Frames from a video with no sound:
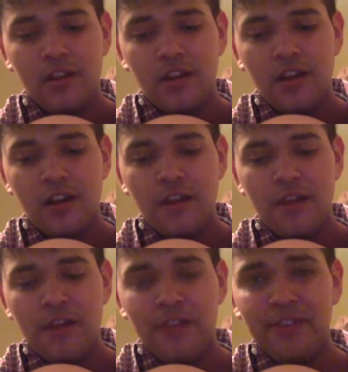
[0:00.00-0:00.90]

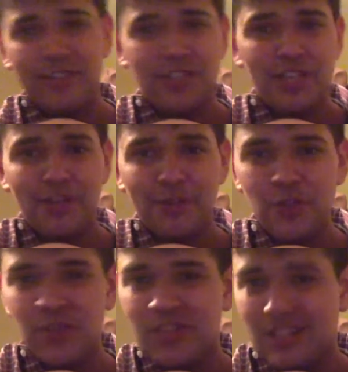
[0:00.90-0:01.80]
I think the secret
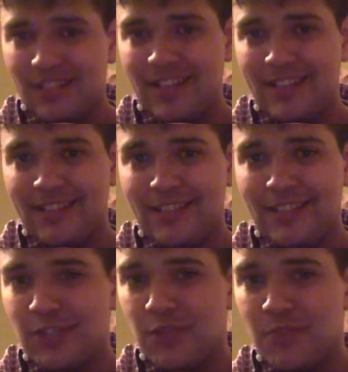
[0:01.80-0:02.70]
to success
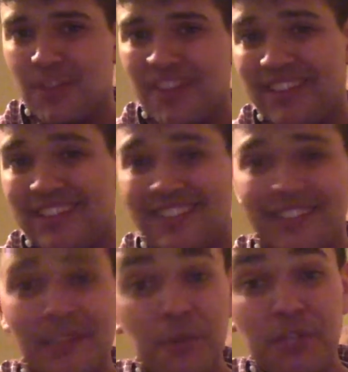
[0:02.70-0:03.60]
is to make things as
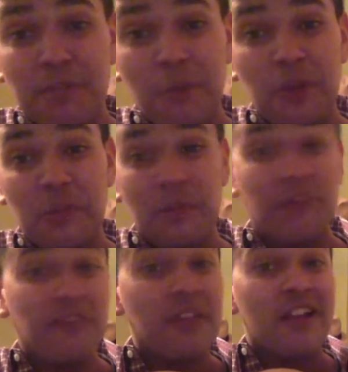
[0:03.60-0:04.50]
simple as possible
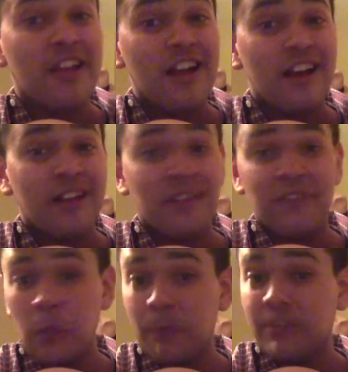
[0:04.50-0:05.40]
and
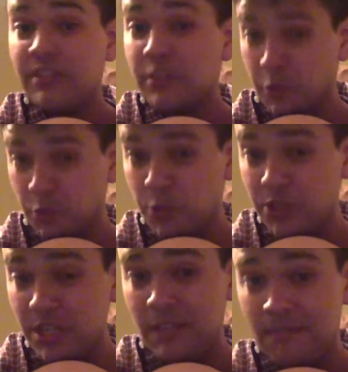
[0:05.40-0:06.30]
develop a certain
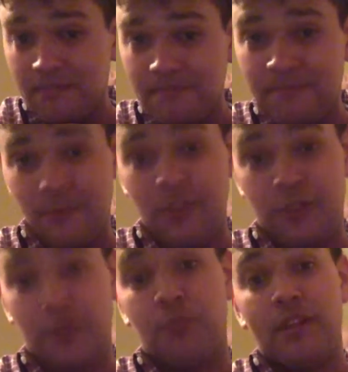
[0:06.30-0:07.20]
routine in
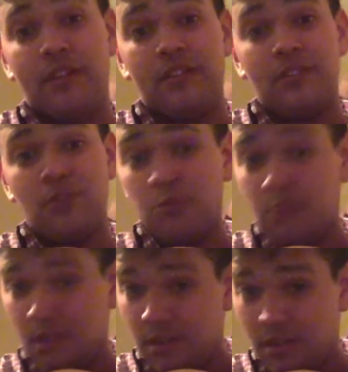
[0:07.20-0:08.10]
your practice. So
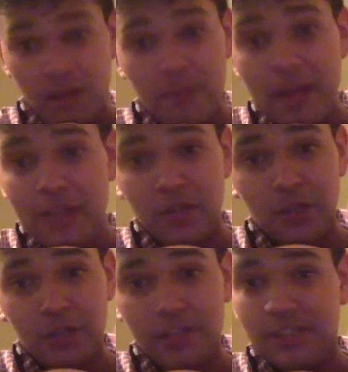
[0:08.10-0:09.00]

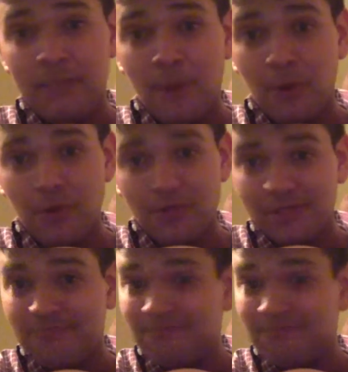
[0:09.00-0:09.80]
metronome is the most